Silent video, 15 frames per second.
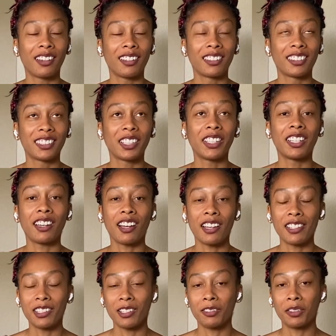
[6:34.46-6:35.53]
So he
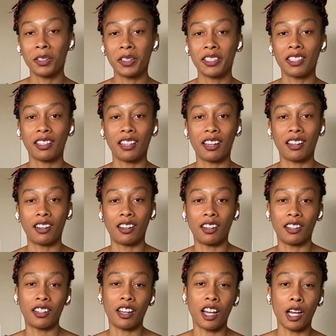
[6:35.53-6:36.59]
also focused a lot on
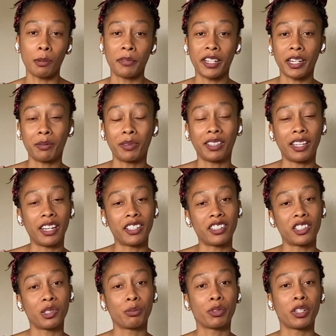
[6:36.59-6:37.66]
object relations
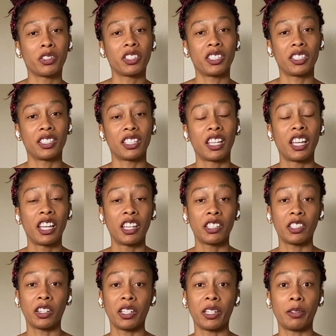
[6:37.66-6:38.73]
approaches. So
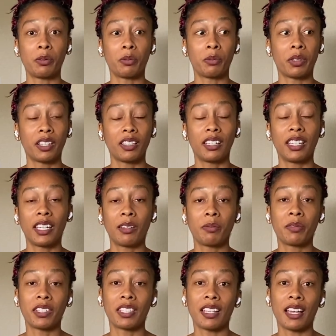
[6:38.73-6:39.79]
he really
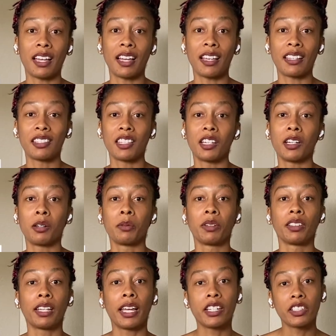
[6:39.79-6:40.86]
emphasized the
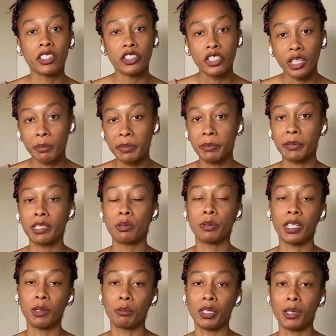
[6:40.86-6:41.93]
relationships between
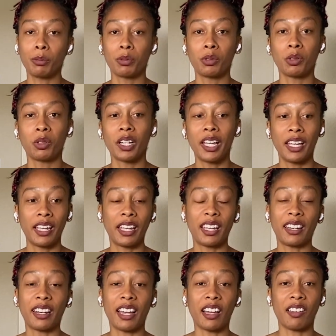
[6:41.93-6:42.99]
people and
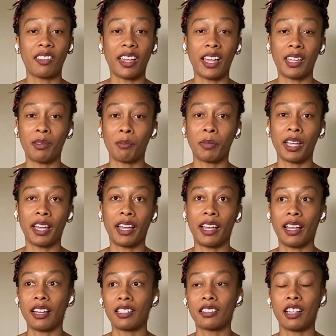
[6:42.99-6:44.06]
how that
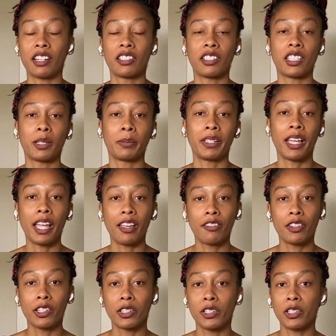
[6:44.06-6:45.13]
impacts not just their
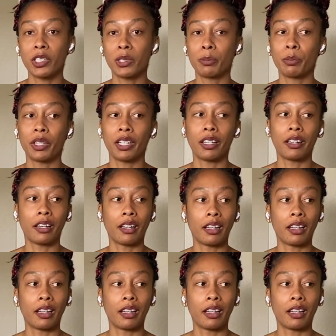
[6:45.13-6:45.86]
behaviors, but